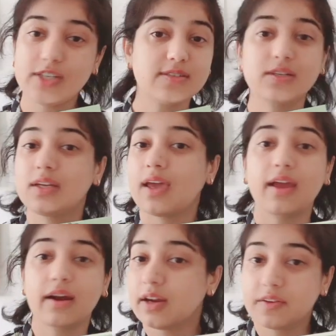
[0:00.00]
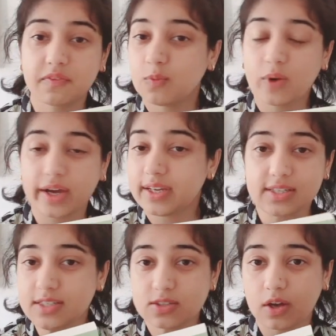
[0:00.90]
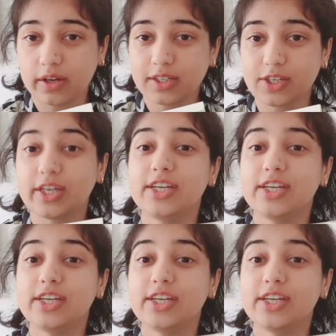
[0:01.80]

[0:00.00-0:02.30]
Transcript: She doesn't care if why he's haunted.